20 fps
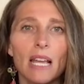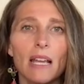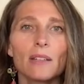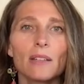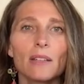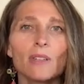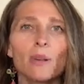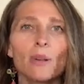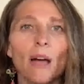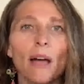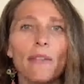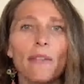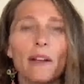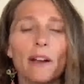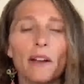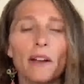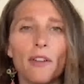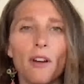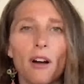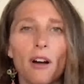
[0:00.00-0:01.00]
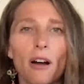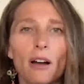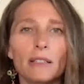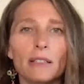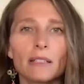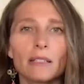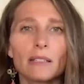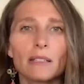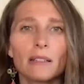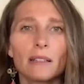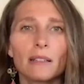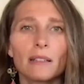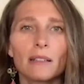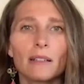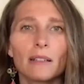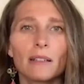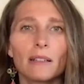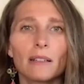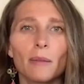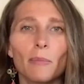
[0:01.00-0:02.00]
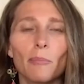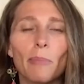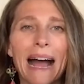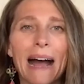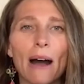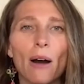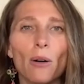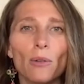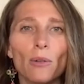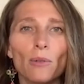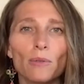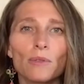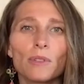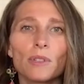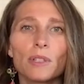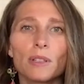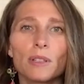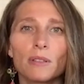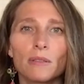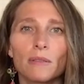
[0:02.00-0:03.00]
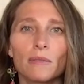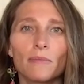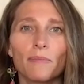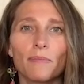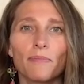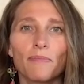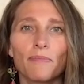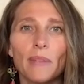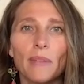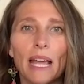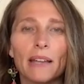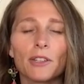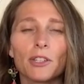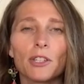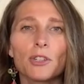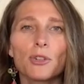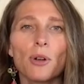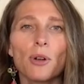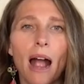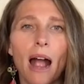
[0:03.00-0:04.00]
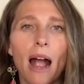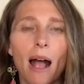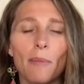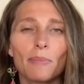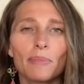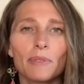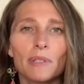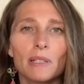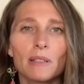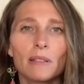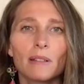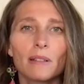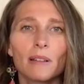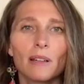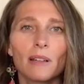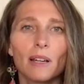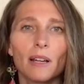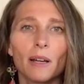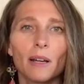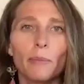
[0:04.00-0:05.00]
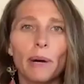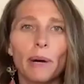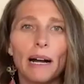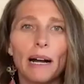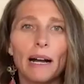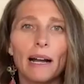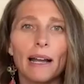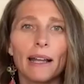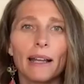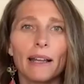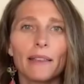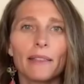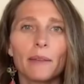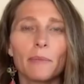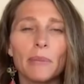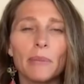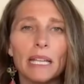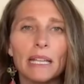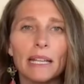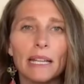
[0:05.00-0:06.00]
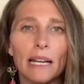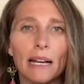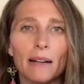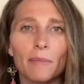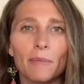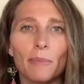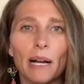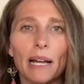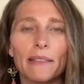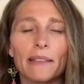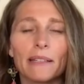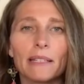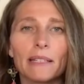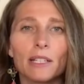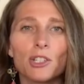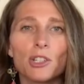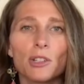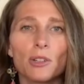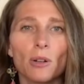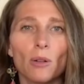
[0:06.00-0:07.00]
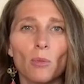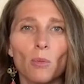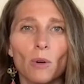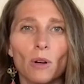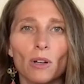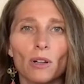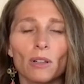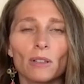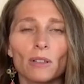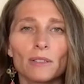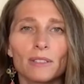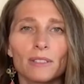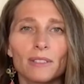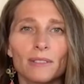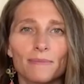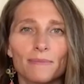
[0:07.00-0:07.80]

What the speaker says: So that they're not bound and trapped by the media, by the digital world.